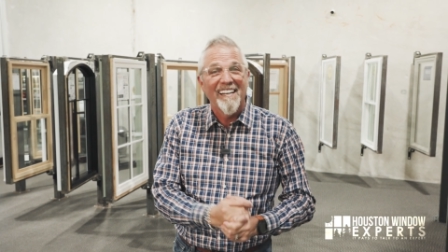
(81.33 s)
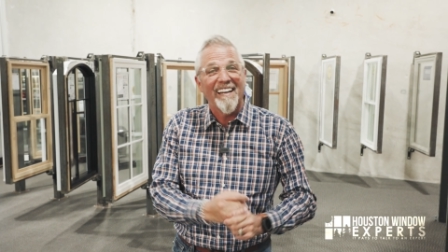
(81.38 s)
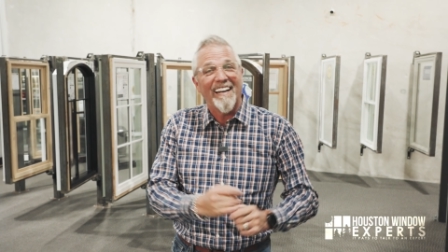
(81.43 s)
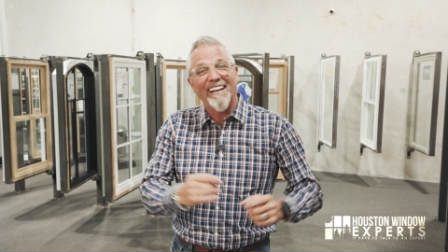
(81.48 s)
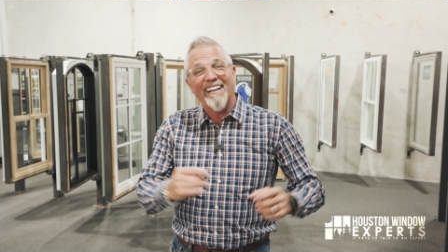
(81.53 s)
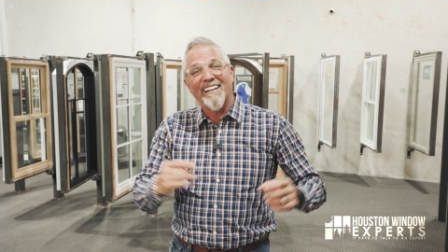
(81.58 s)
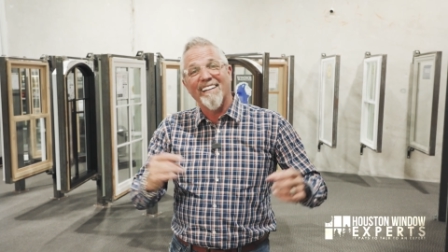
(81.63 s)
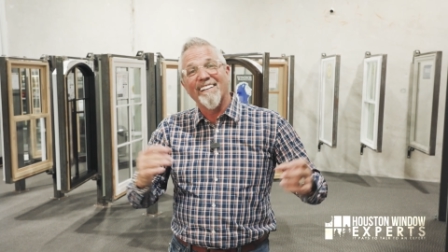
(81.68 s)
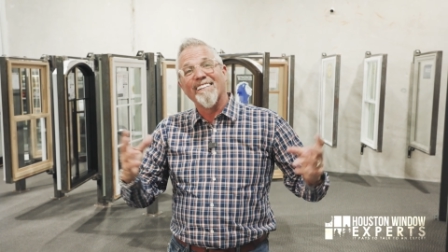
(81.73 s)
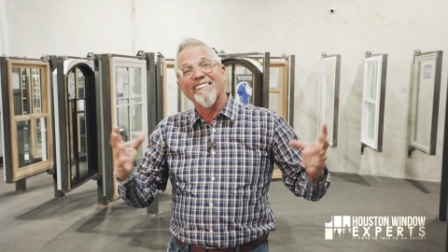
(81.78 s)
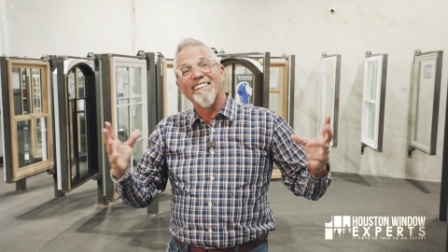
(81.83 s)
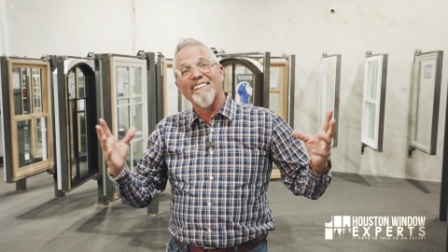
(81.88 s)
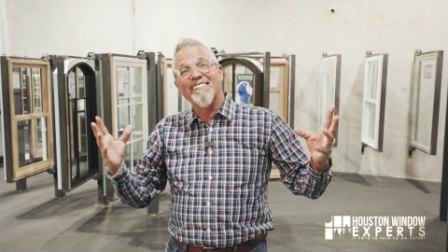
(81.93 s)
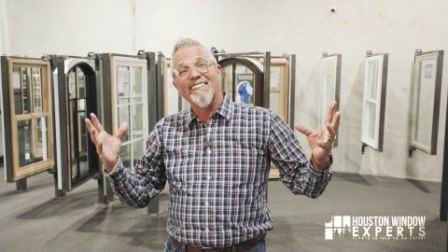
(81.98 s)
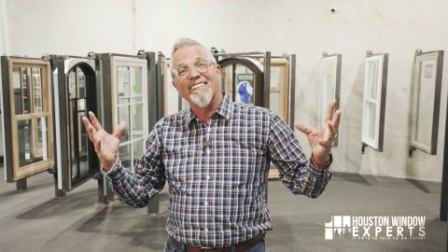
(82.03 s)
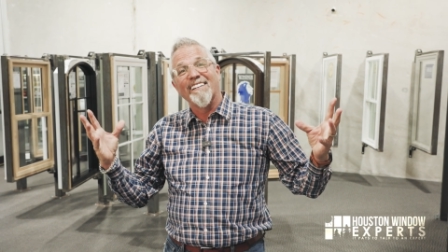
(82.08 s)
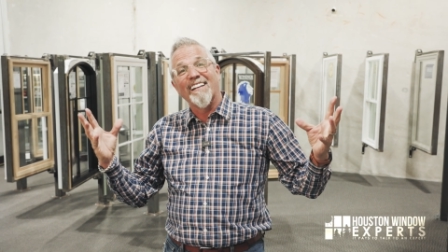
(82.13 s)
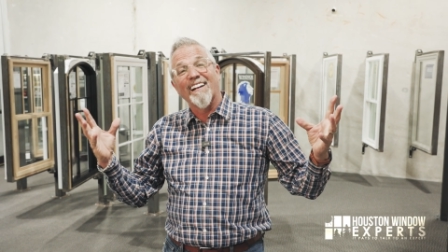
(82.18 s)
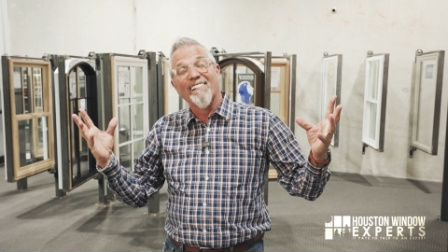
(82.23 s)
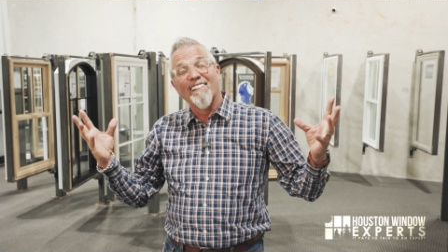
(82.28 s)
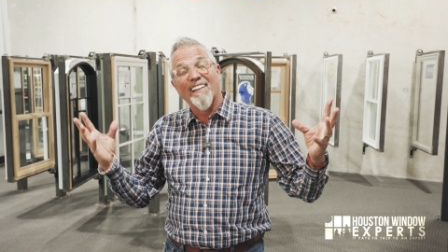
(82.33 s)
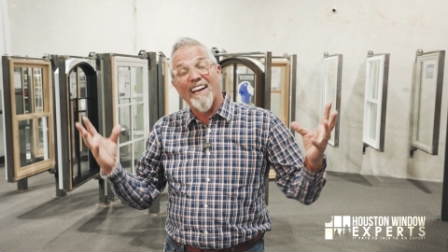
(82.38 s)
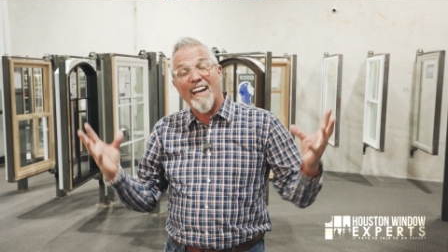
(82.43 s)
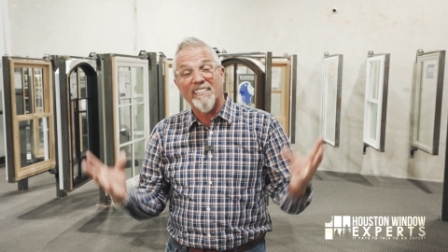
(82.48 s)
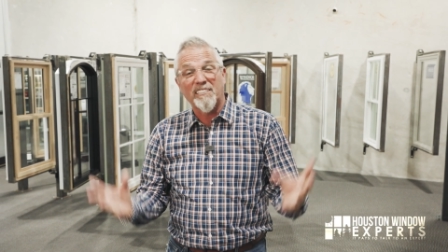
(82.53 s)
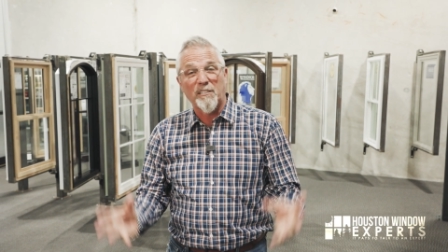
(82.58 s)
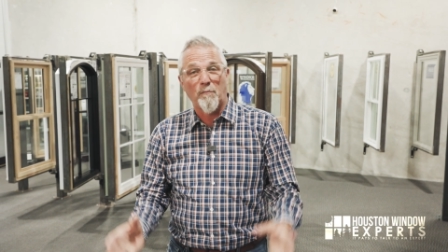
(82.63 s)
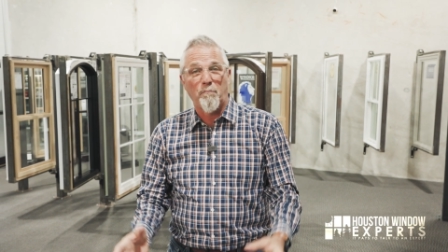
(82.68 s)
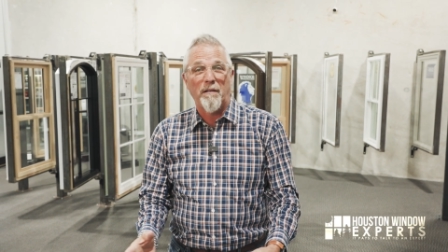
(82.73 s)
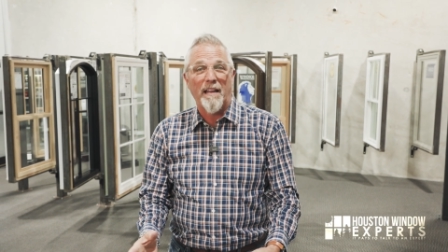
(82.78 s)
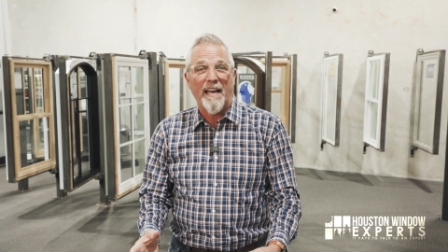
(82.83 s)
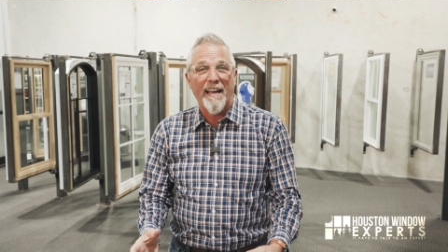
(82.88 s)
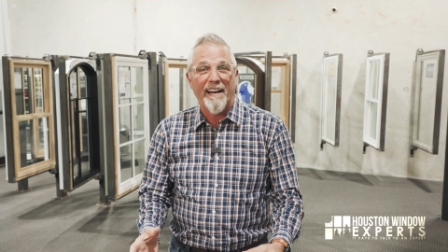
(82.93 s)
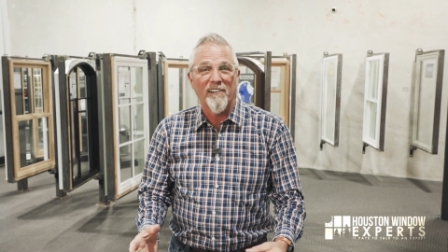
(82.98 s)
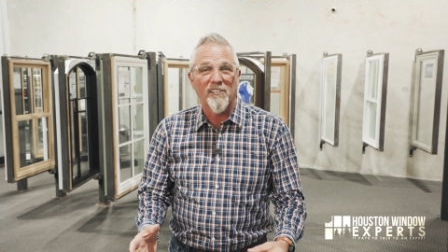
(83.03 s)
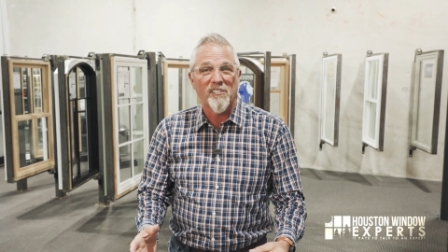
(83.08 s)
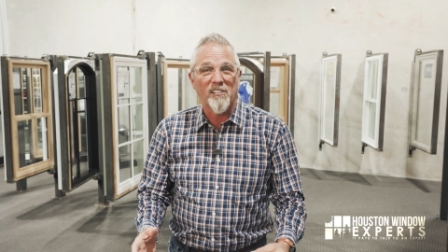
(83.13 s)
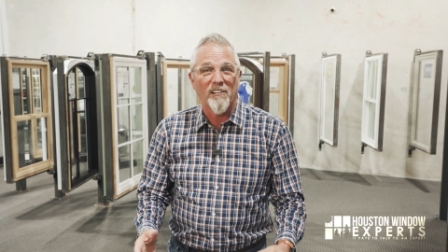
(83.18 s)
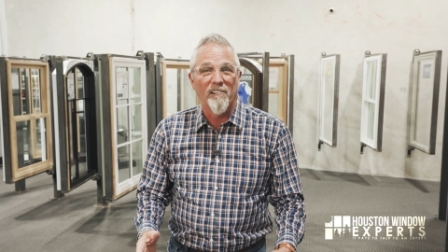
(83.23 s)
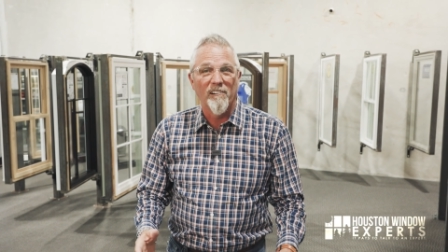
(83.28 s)
and the glass
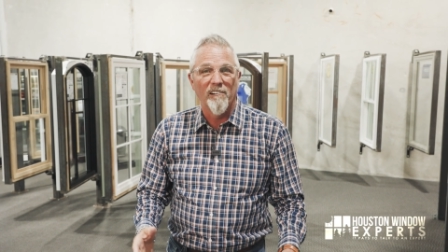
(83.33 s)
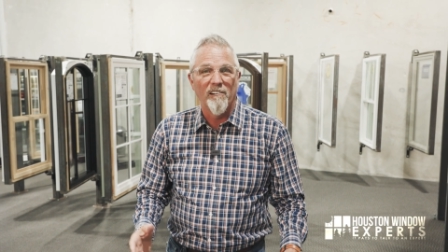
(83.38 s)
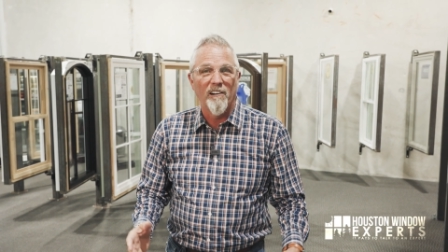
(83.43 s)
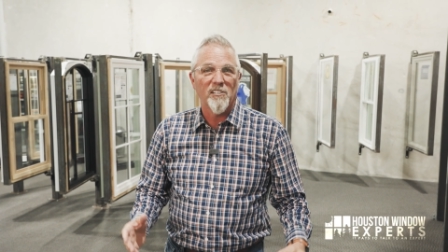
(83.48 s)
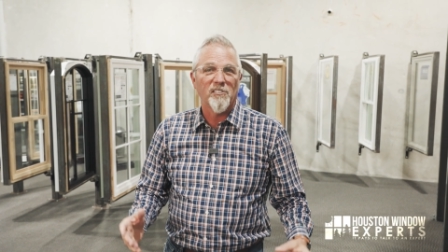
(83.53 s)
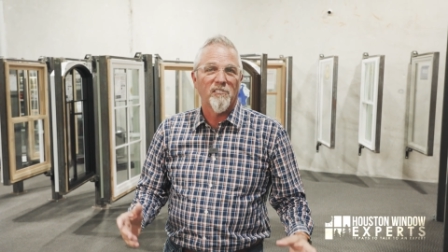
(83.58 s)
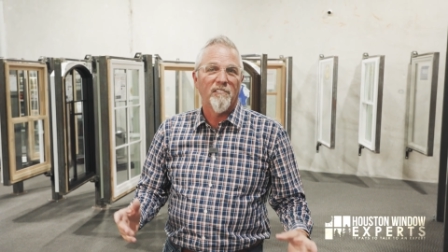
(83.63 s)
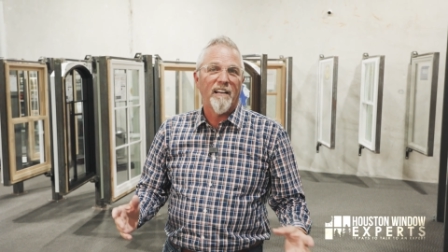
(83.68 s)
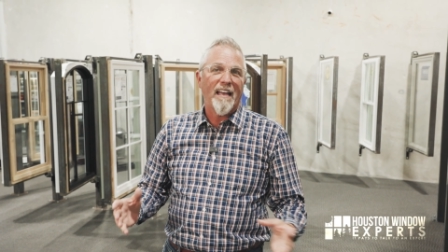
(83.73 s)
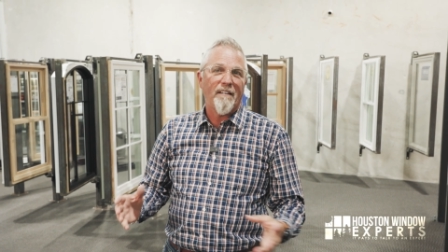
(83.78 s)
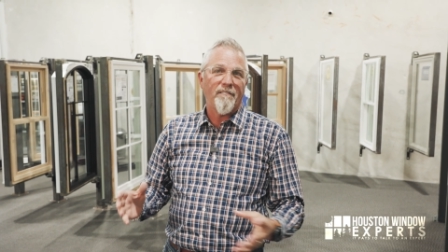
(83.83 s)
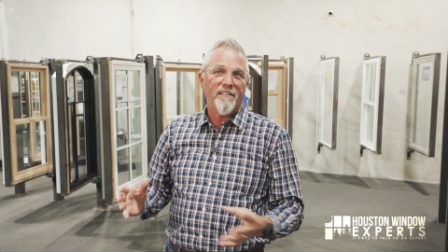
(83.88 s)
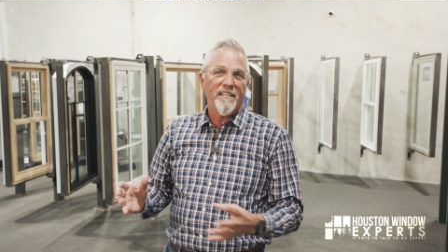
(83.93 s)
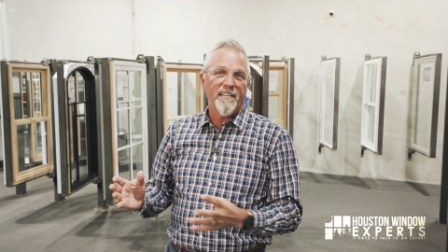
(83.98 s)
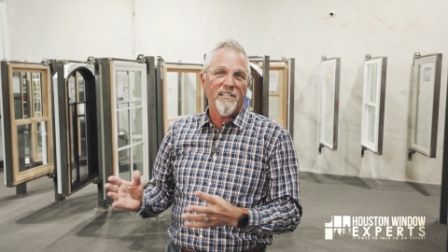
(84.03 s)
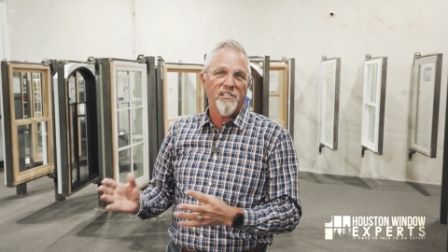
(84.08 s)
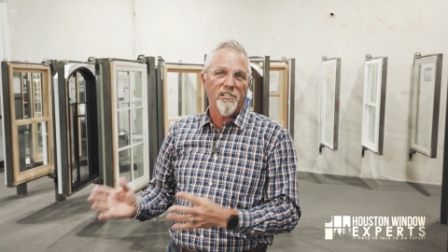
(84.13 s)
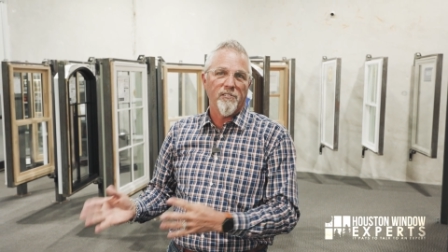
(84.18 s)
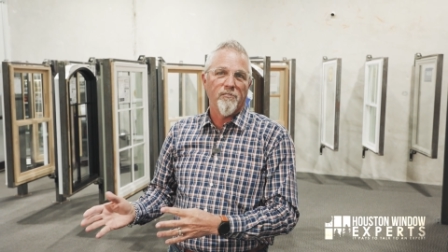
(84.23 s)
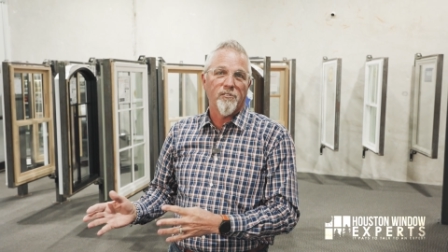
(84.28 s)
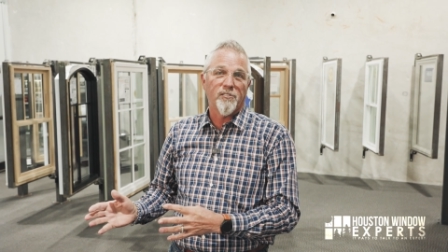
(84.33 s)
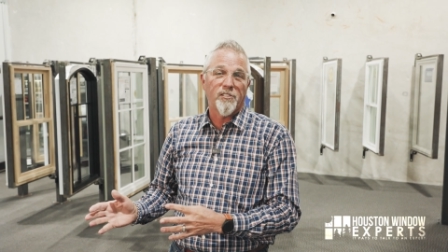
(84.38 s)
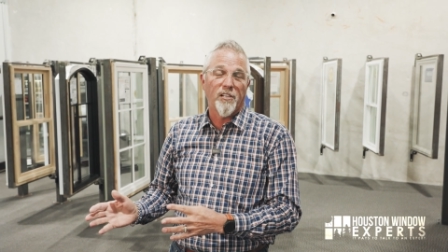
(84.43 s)
suppliers are also having issues.